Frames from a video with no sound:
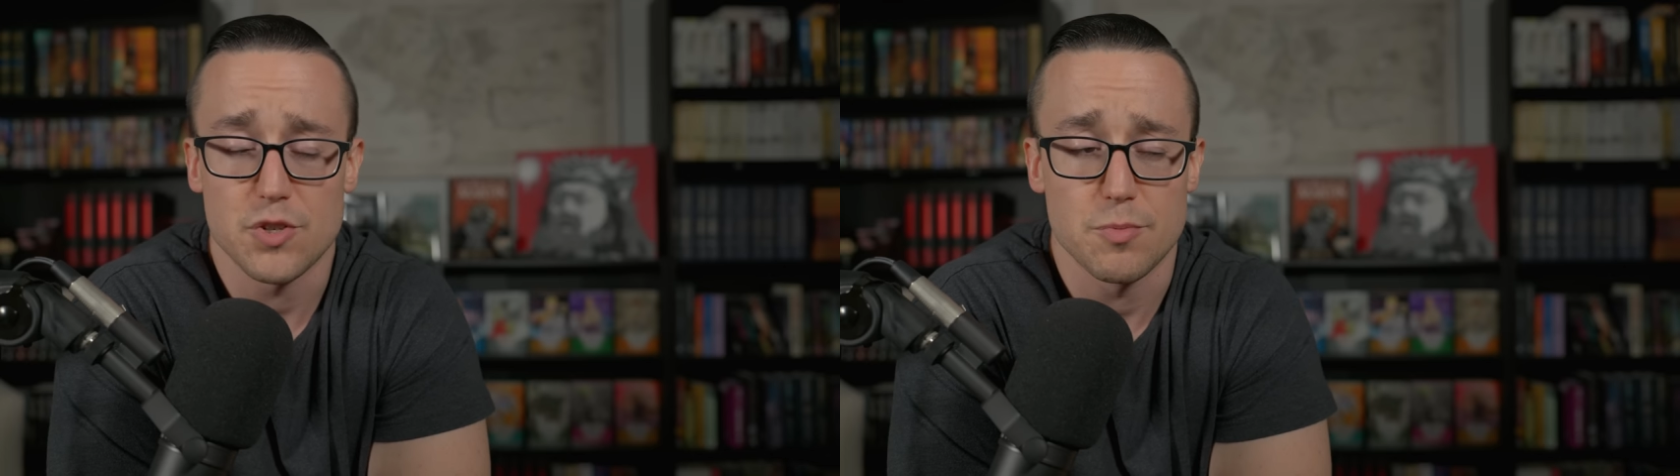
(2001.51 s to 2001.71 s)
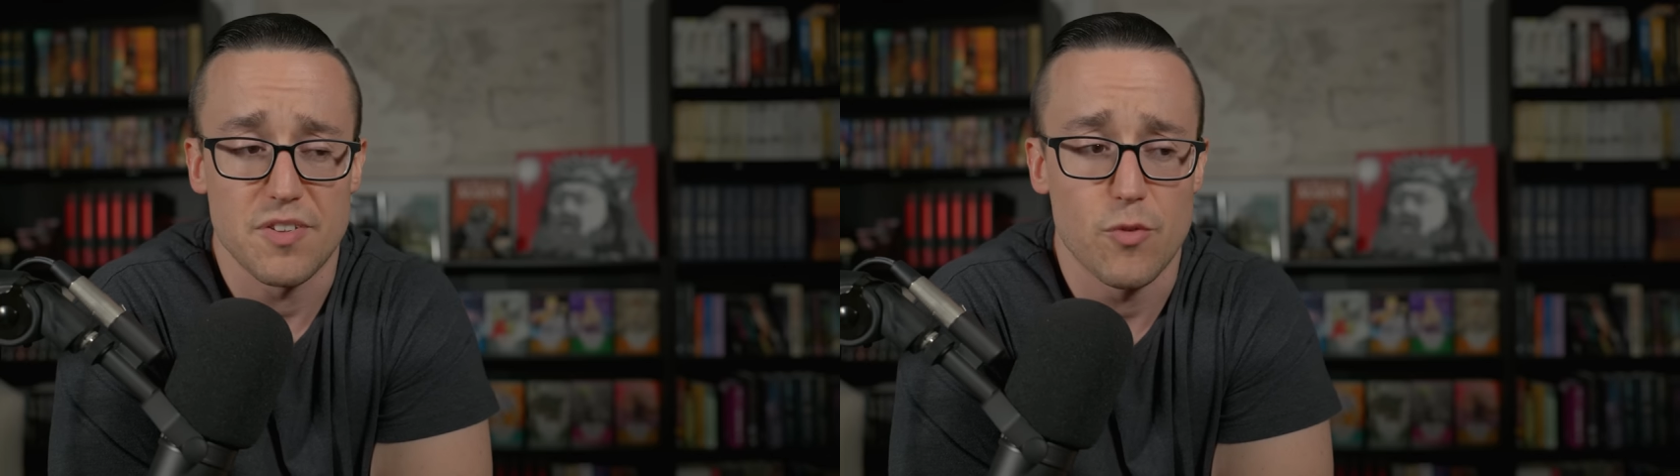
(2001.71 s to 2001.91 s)

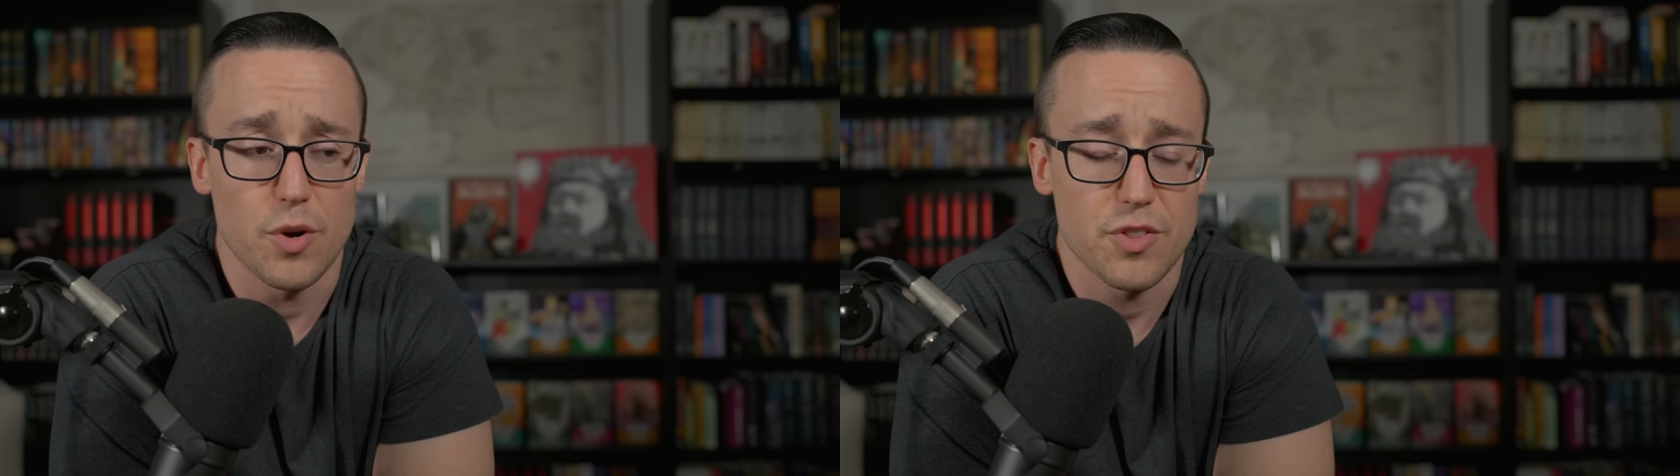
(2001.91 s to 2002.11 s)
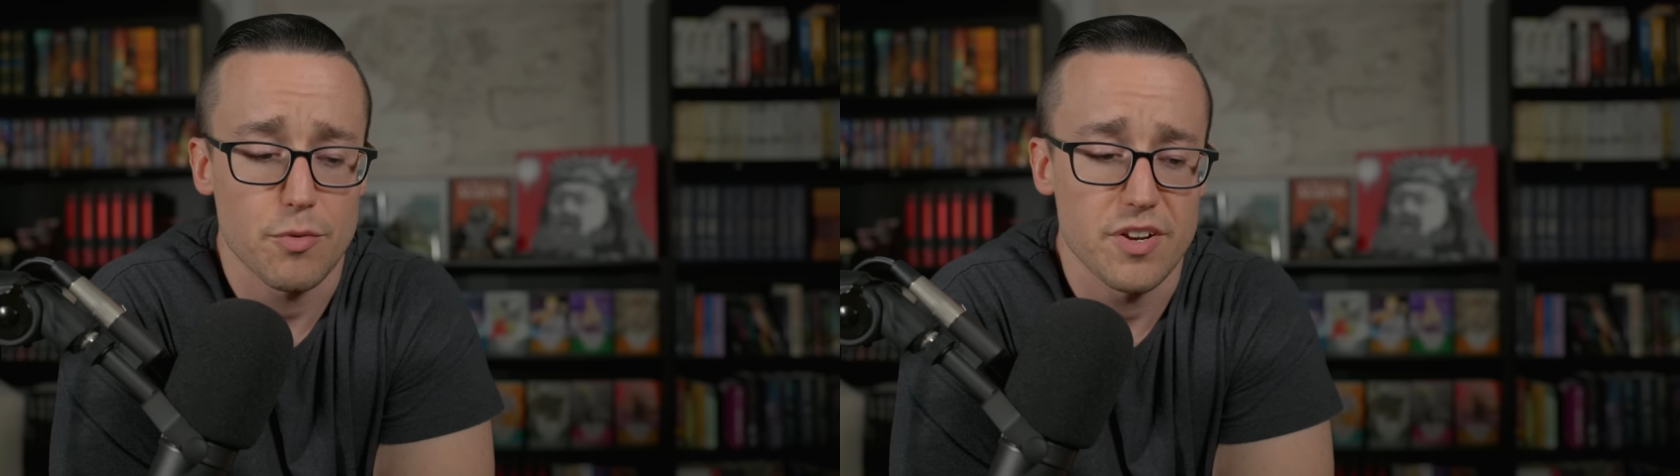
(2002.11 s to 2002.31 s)
which will be
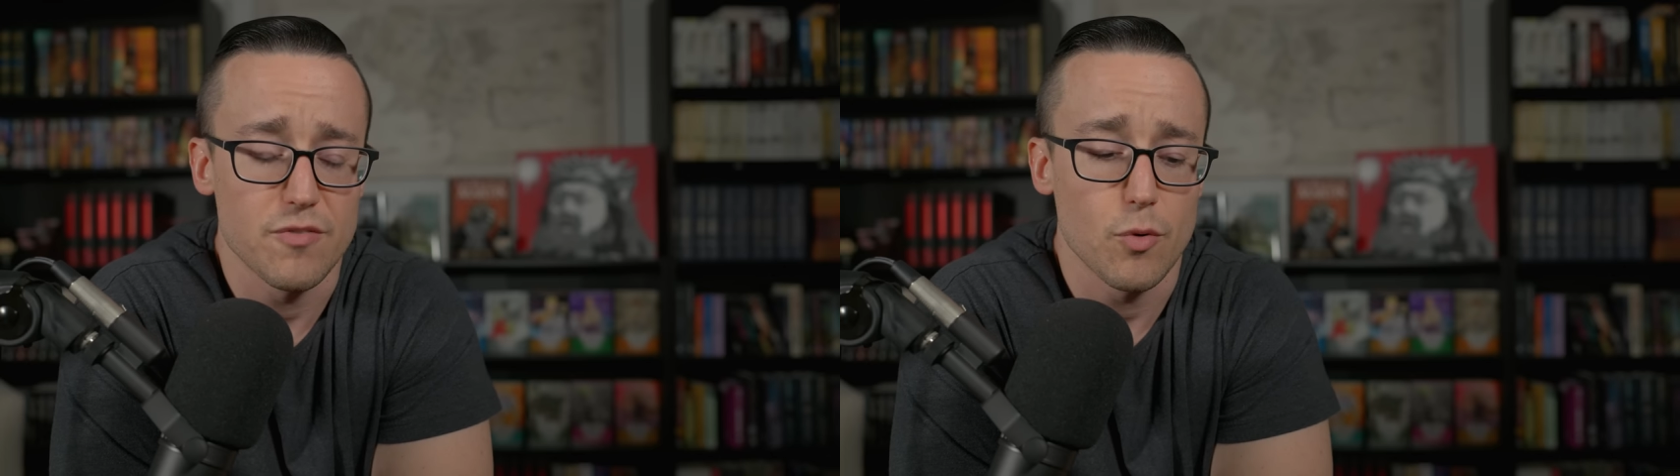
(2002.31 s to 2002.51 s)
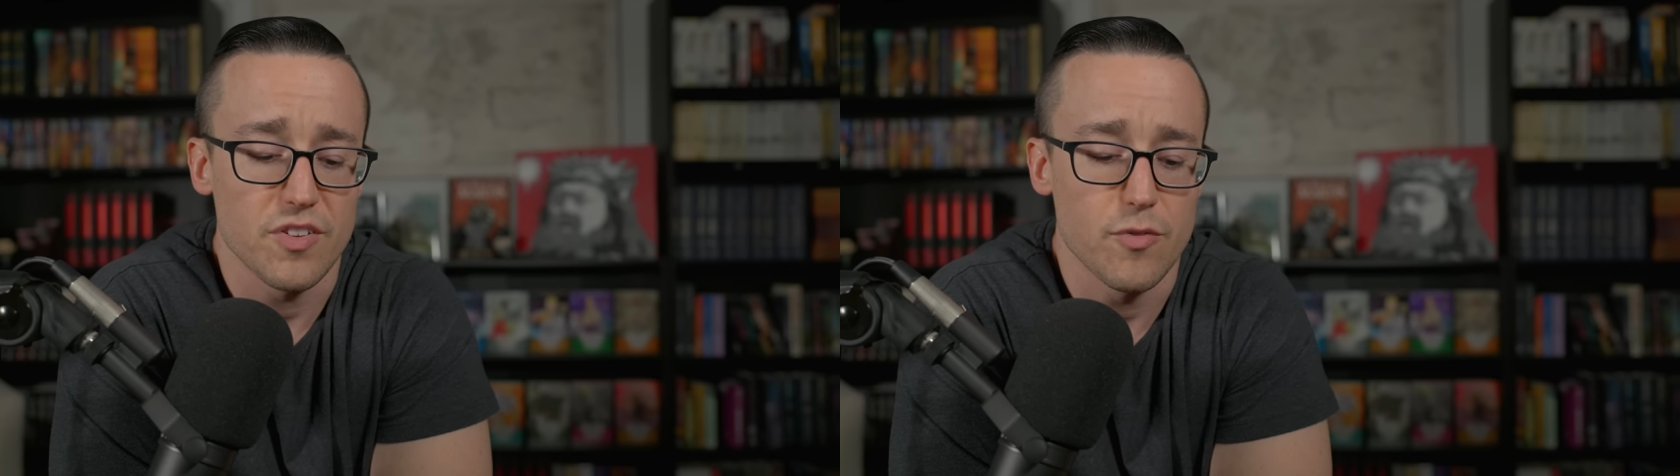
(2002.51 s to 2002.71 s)
43
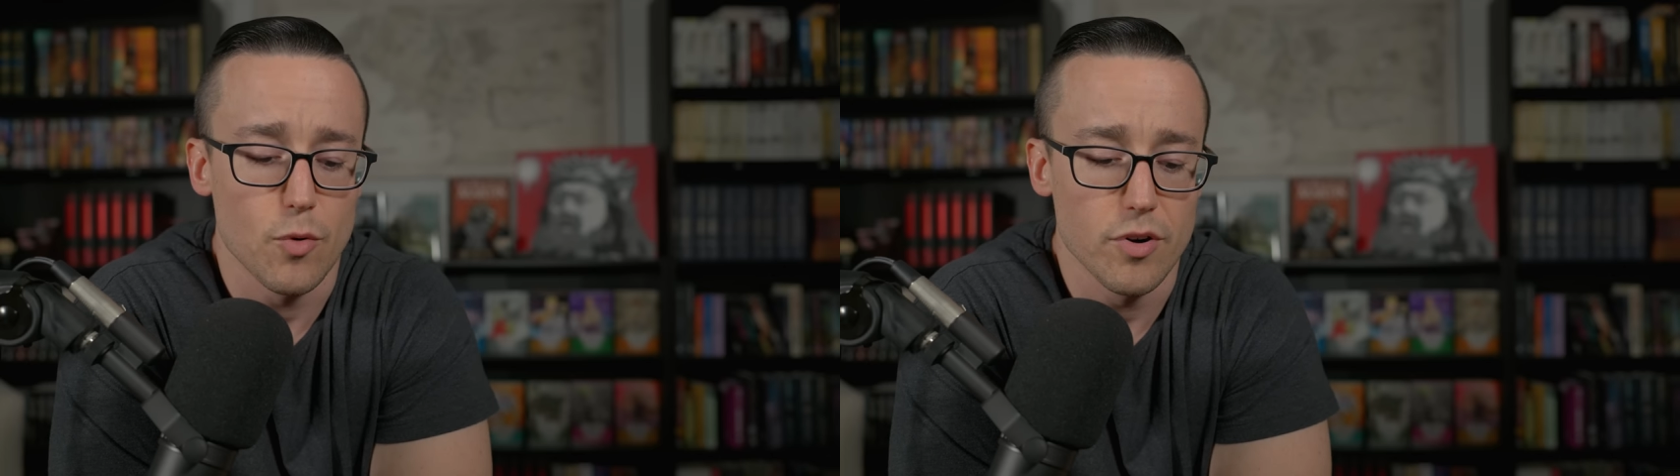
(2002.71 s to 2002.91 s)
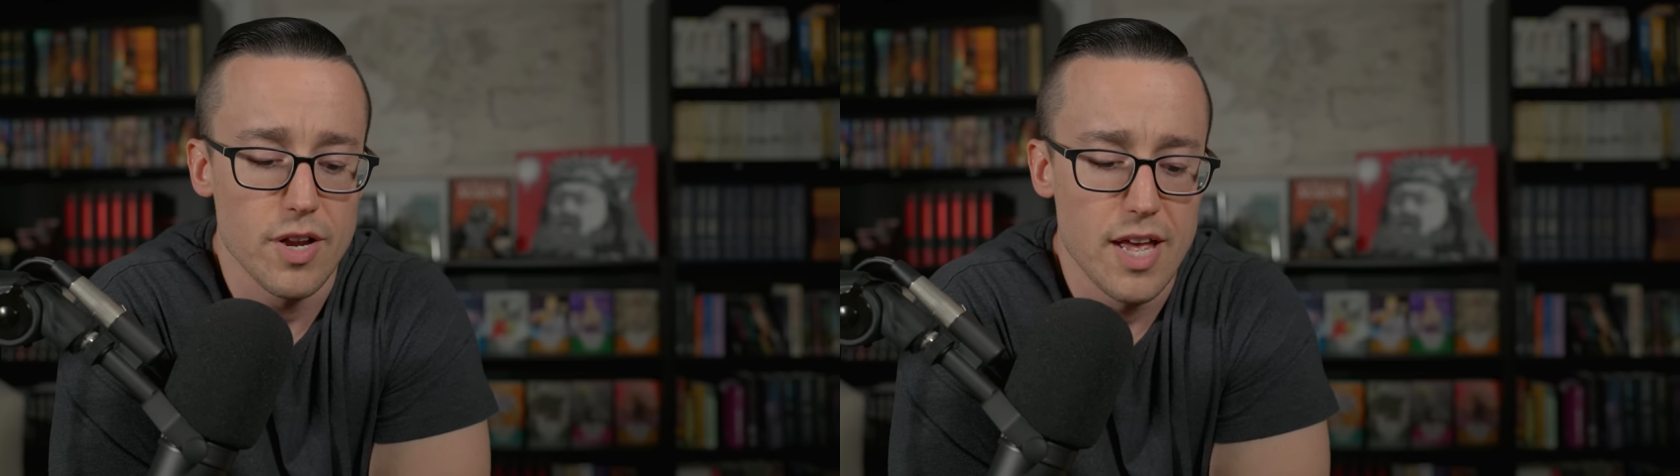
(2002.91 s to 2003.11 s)
and
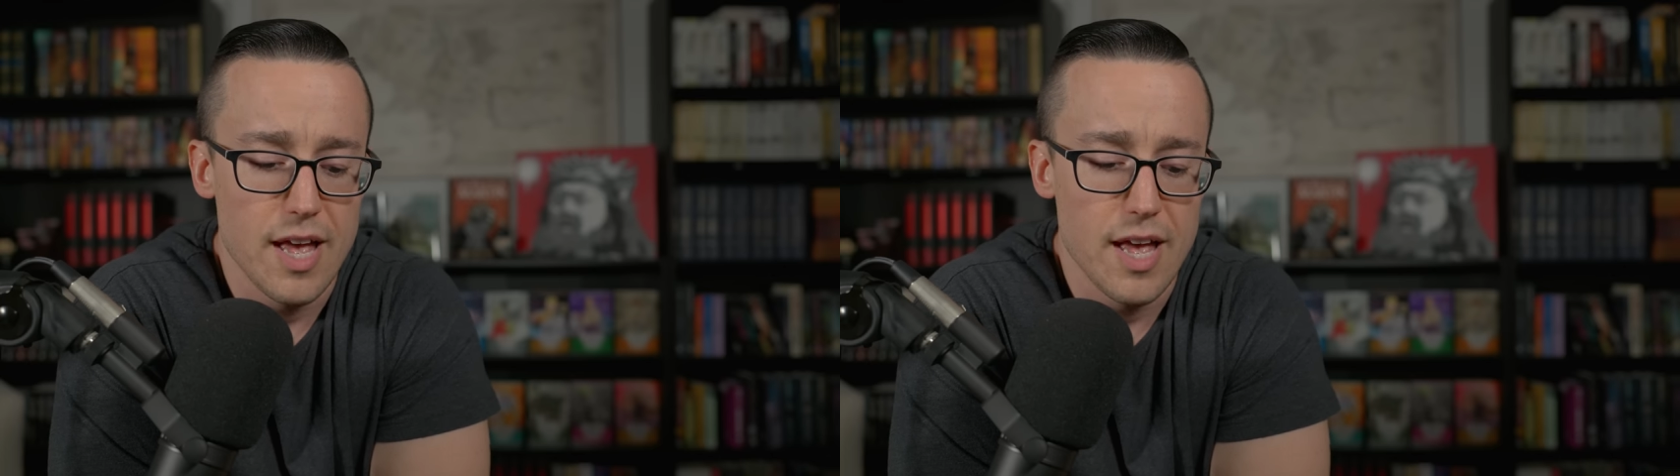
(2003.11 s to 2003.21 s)
44.